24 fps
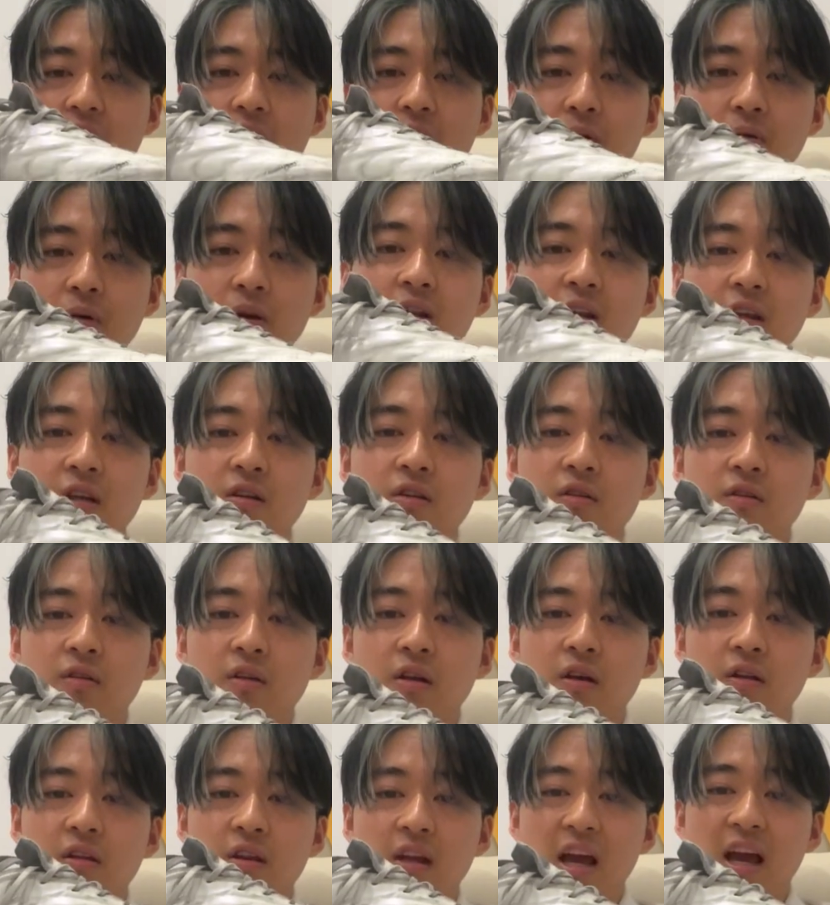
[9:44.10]
I really do
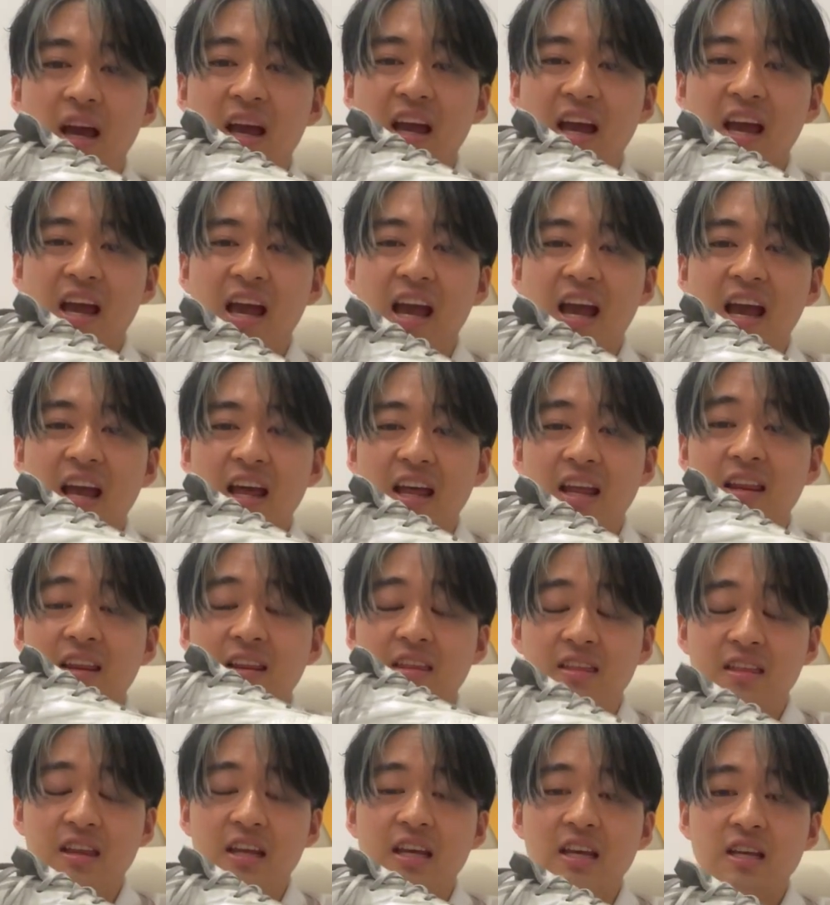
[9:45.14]
think
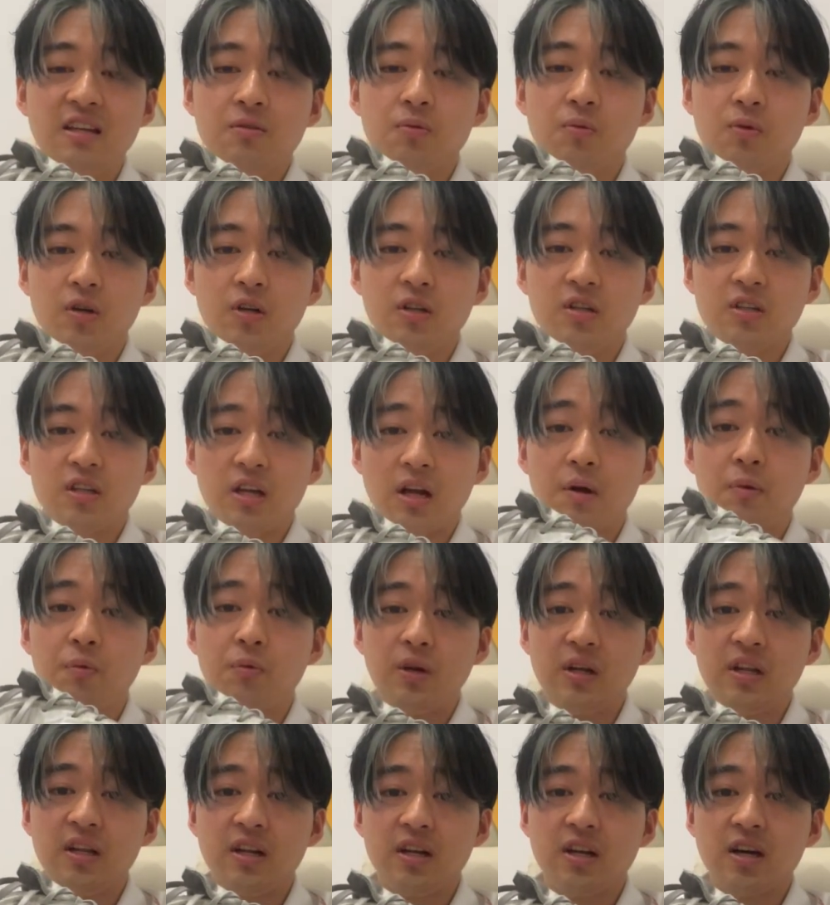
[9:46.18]
these ones are
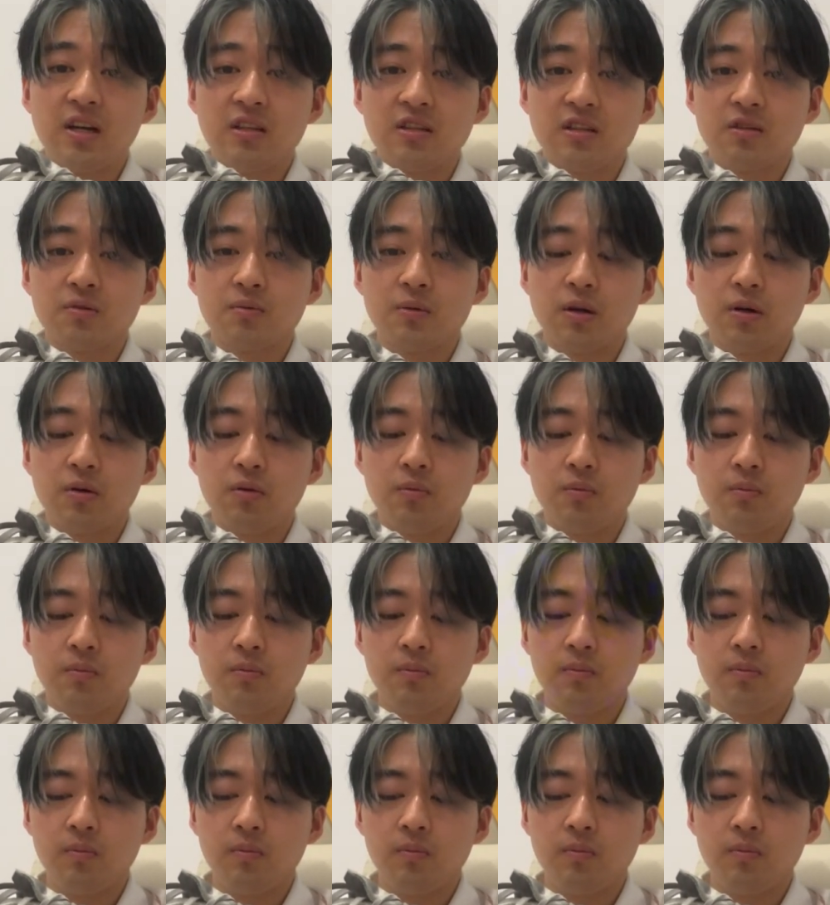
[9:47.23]
really nice as well.